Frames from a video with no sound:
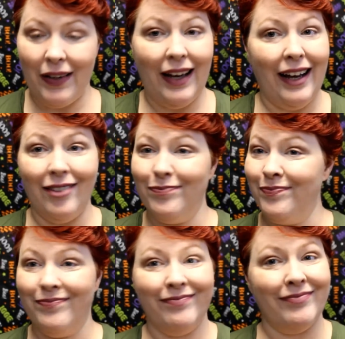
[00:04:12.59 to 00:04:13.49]
um,
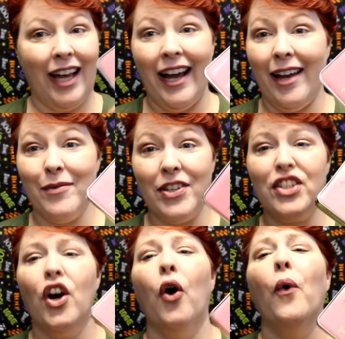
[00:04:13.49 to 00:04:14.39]
I am
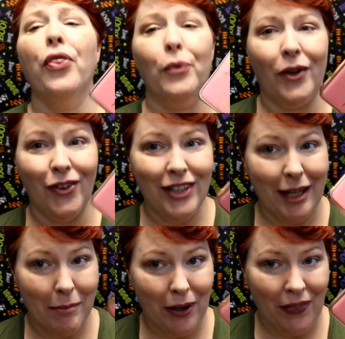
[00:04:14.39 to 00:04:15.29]
so thrilled that
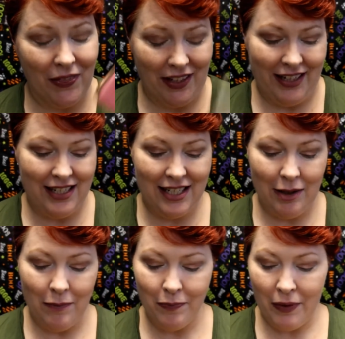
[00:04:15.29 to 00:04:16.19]
I bought this.
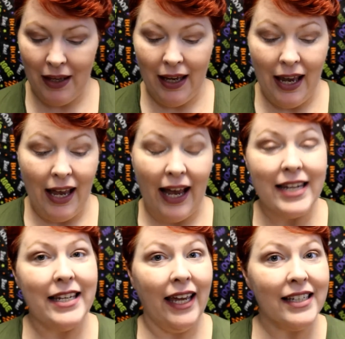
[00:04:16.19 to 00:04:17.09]

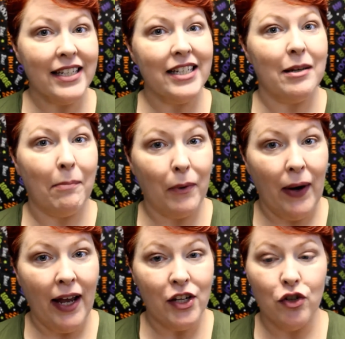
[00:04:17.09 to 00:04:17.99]
And next is a
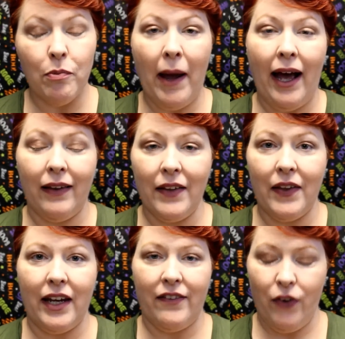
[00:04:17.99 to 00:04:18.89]
brand new palette
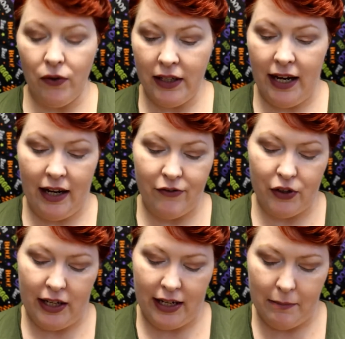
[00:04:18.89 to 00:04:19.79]
that I've only had
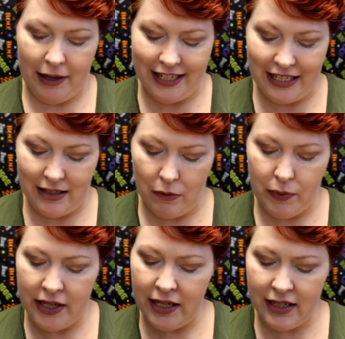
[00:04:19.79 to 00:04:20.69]
for like about a
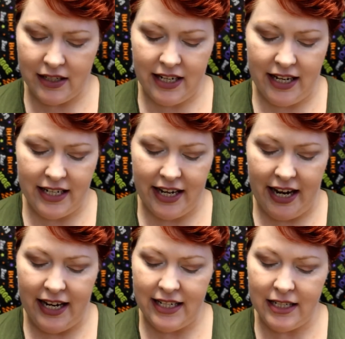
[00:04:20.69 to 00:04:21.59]
week, 10
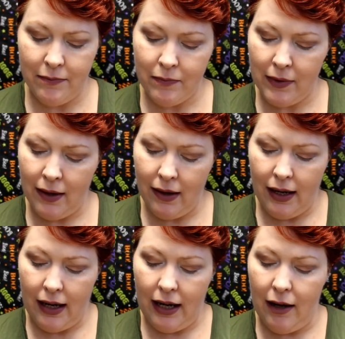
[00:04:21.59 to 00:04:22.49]
days.
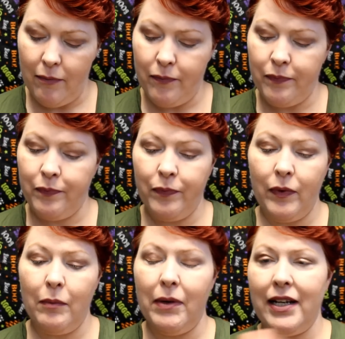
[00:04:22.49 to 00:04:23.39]
Um,
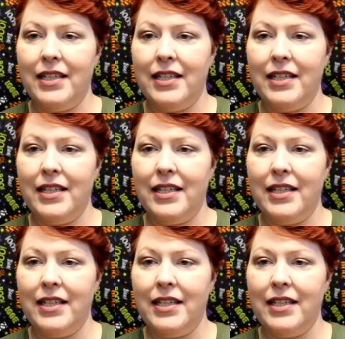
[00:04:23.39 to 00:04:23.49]
but